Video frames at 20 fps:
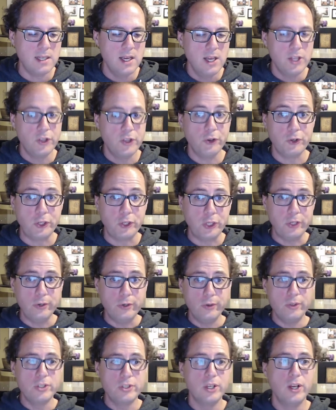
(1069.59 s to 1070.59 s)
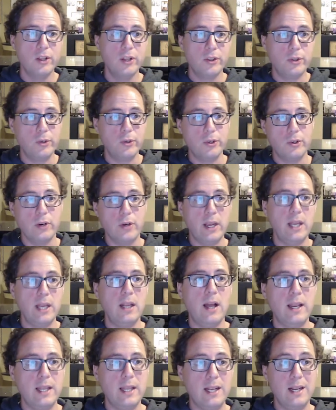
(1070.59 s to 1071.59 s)
They're huge. They're great.
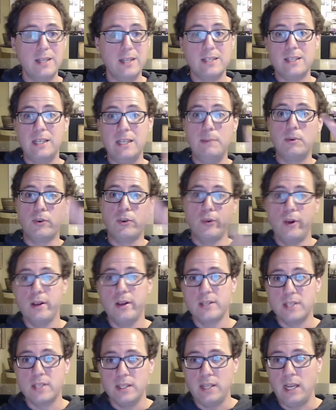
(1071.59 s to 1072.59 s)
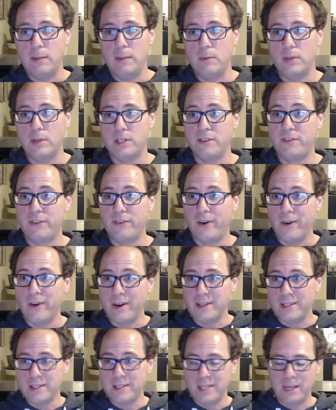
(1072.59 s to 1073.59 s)
I can kind of see them across the table at the far end of
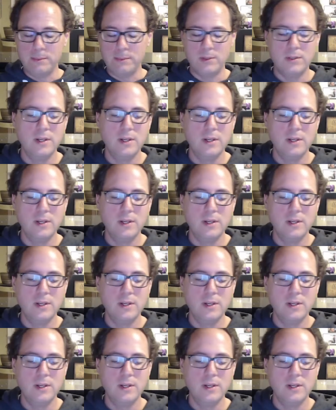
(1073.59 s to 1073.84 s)
the table.